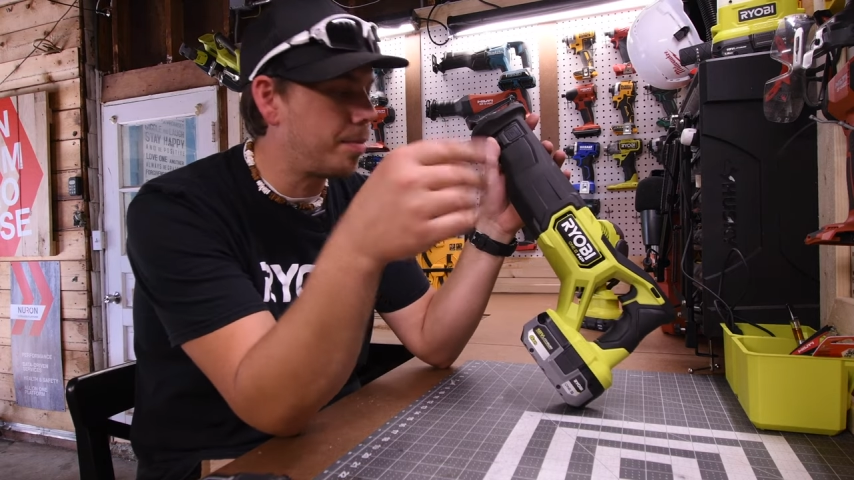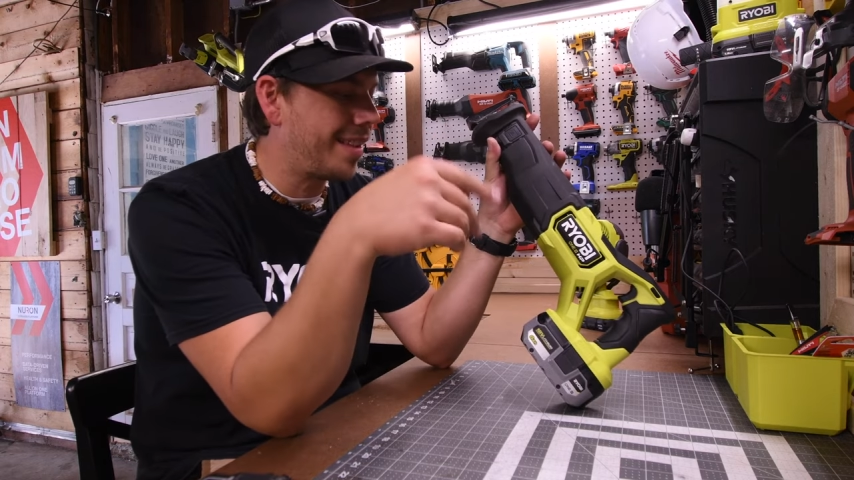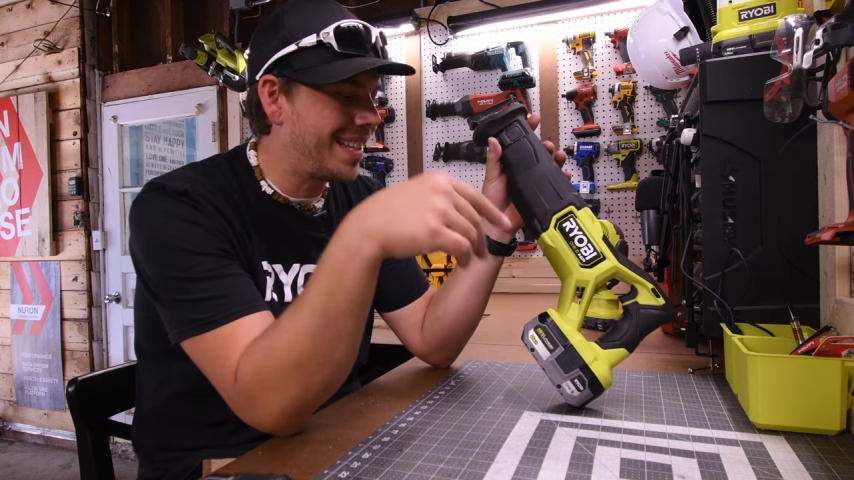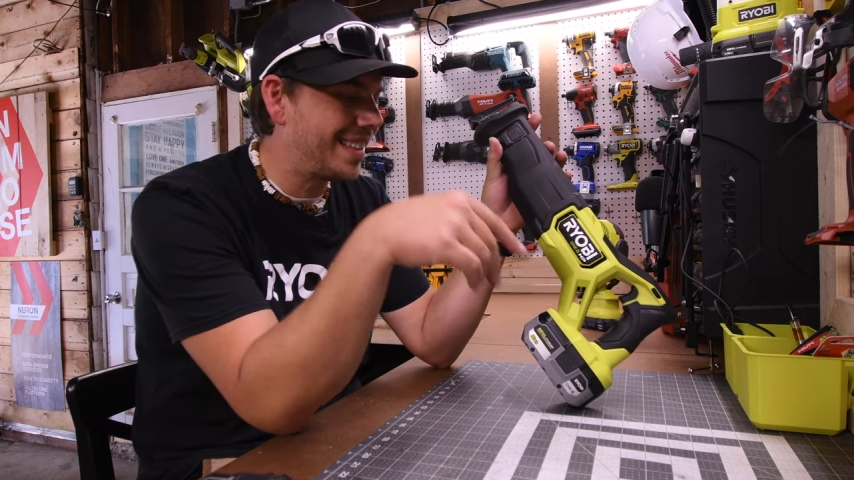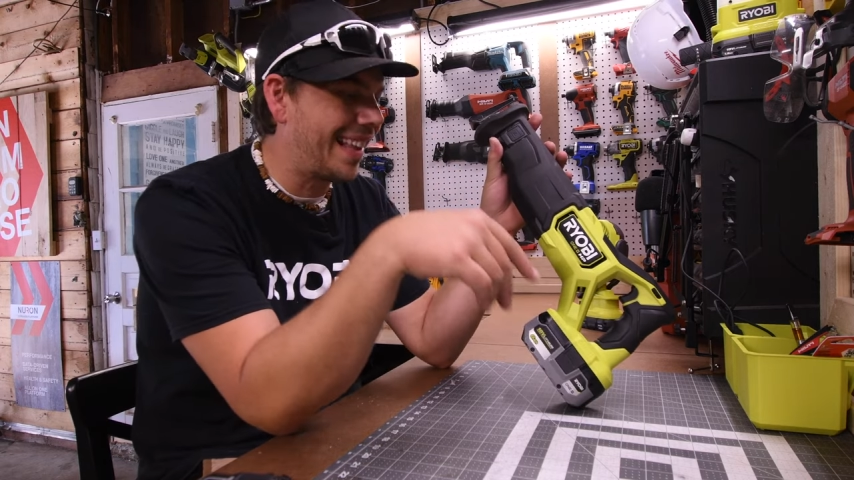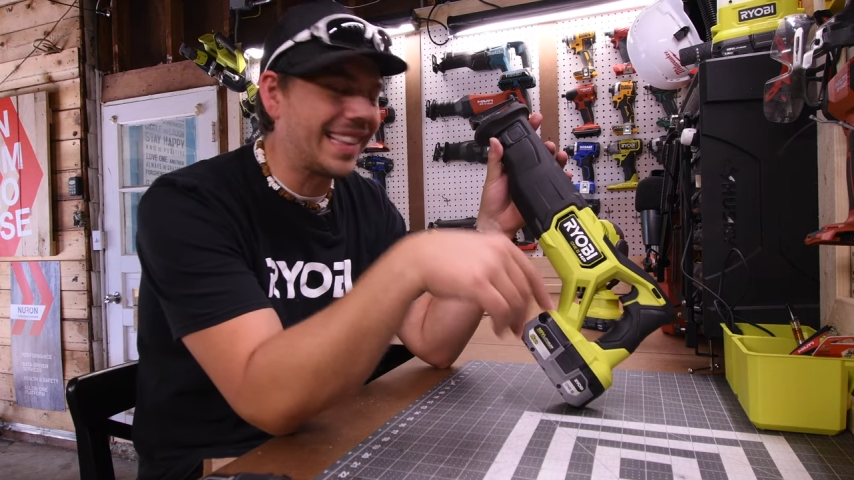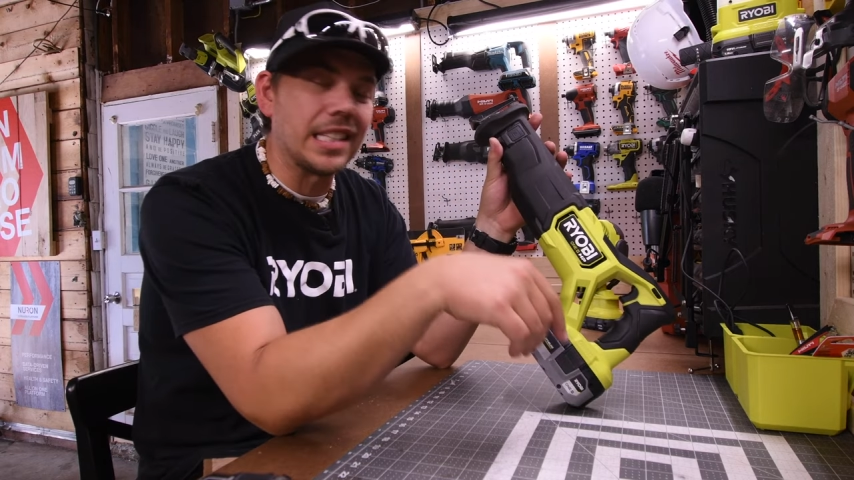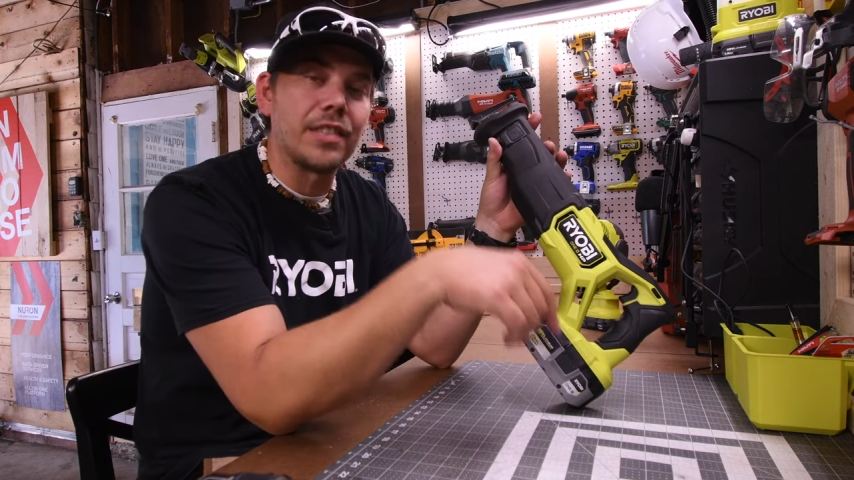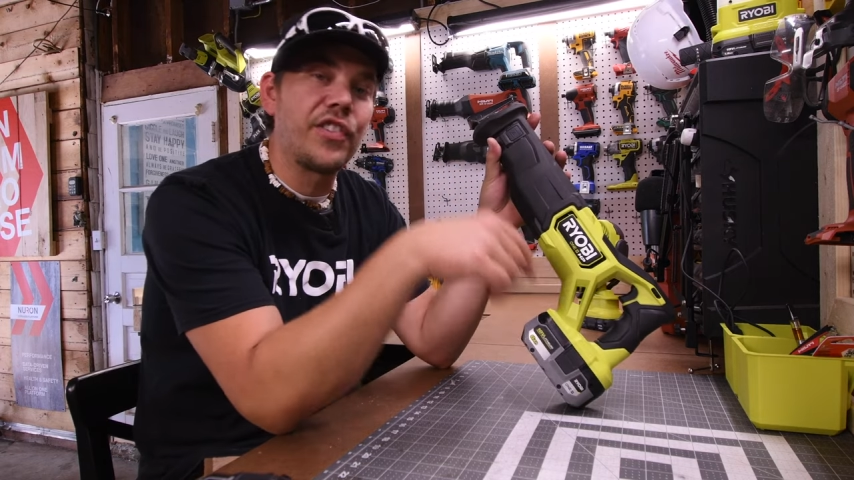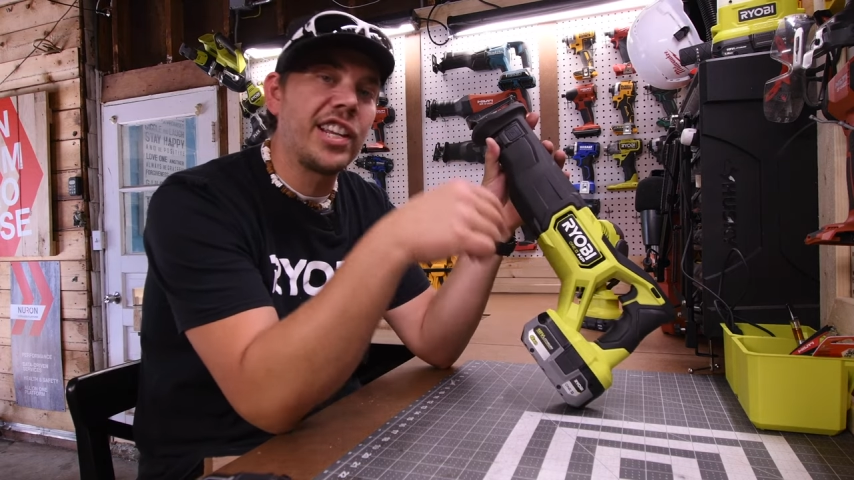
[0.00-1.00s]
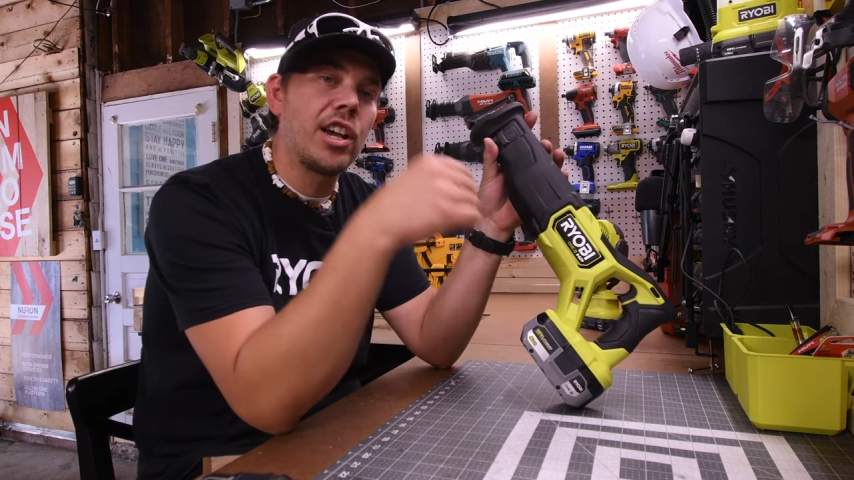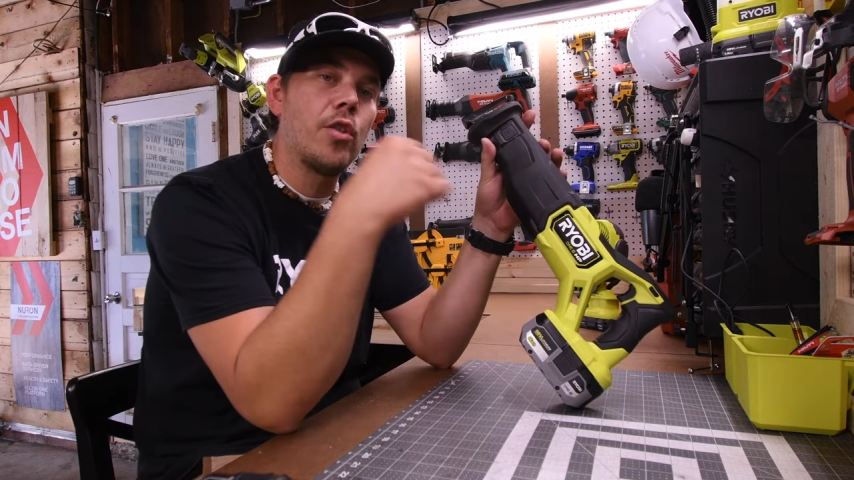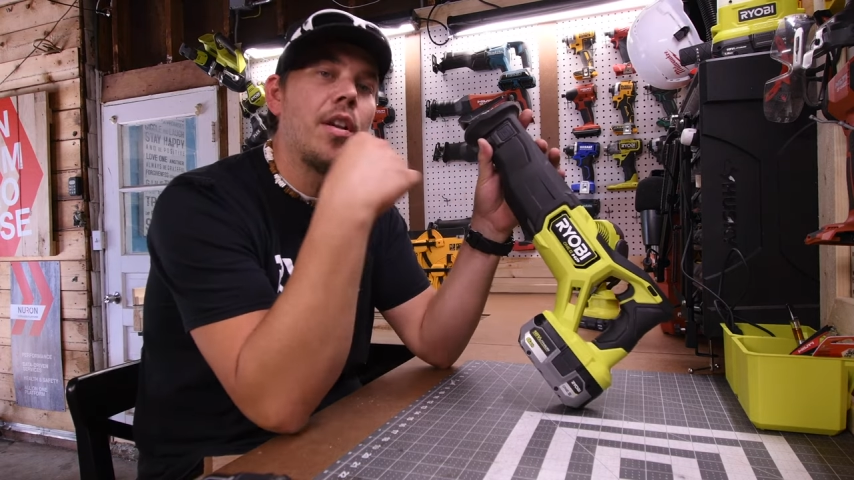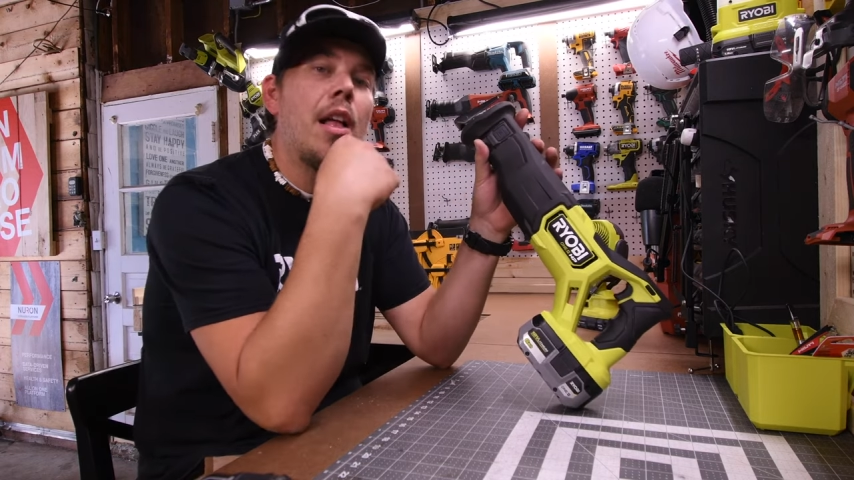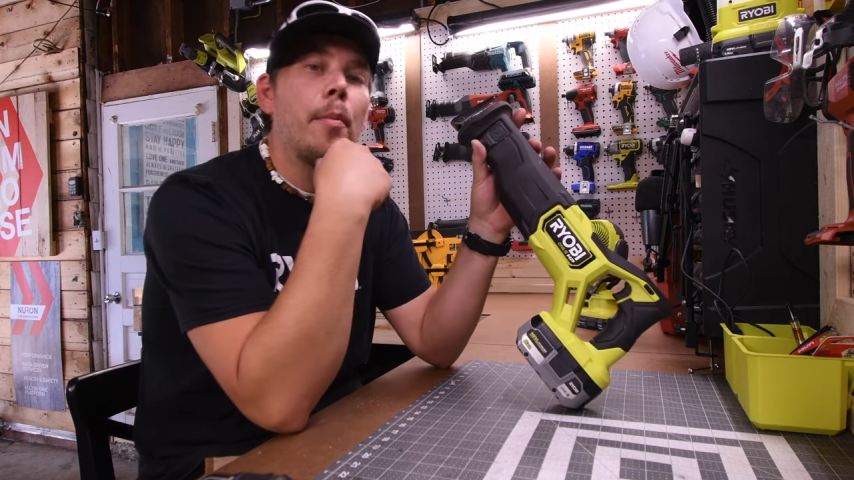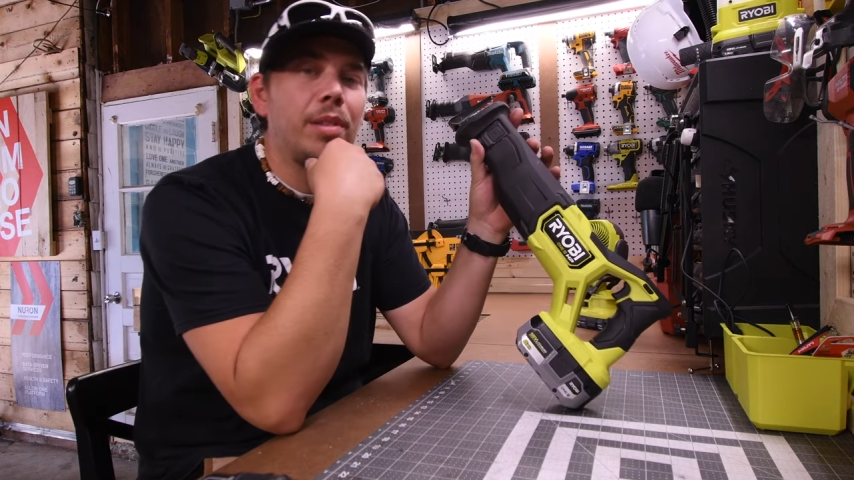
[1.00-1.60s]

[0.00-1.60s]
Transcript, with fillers: Please like this video.